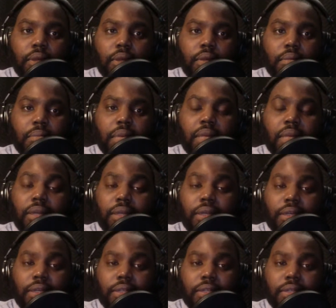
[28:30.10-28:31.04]

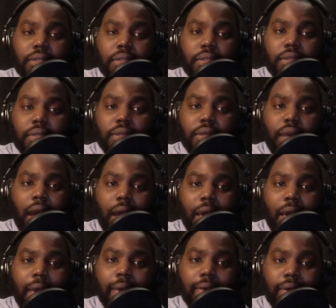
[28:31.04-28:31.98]
Because I
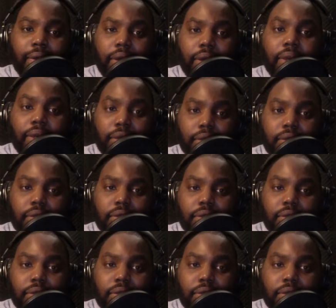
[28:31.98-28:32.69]
had kids.